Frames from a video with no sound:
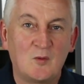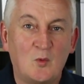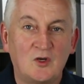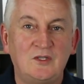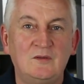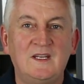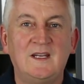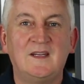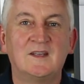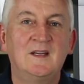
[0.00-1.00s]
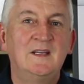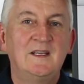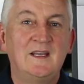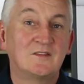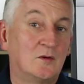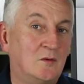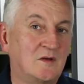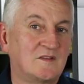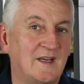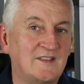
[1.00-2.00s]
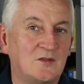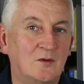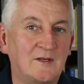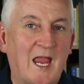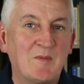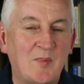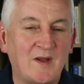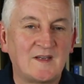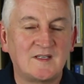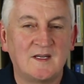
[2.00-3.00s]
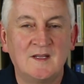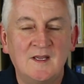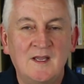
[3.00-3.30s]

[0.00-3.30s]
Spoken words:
And what you need is organizational capability.